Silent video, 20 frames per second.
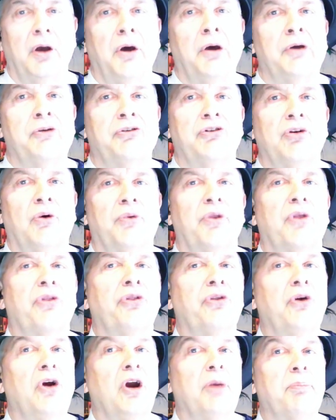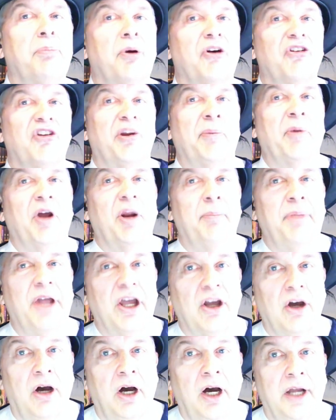So the third person I'm going to pick
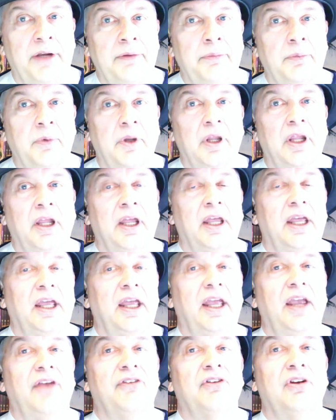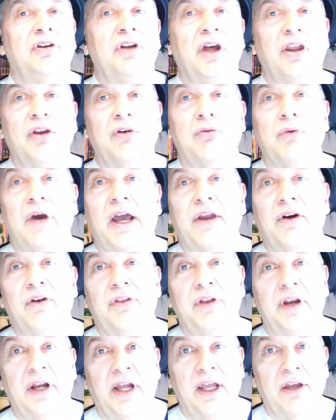on is another writer
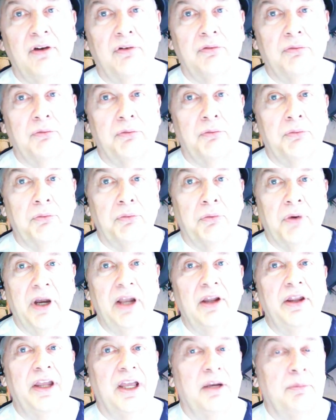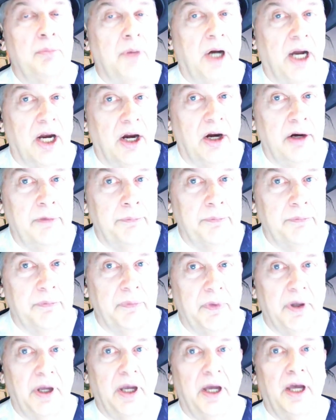that I greatly admire,
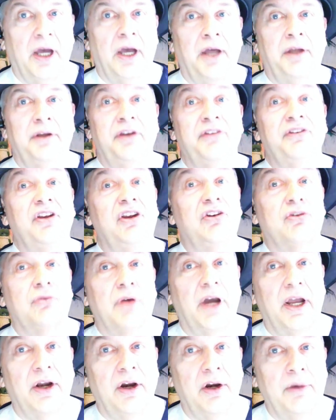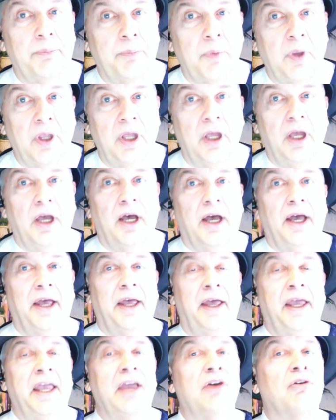uh, deceased writer,
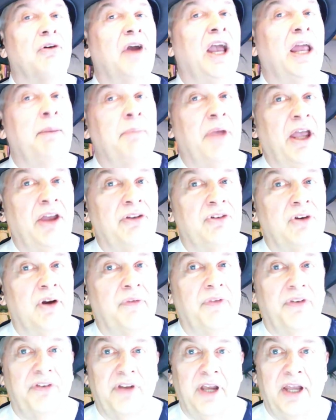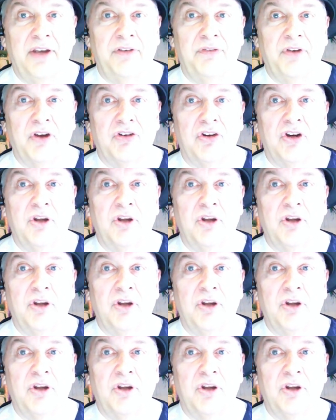a grandmaster of the science fiction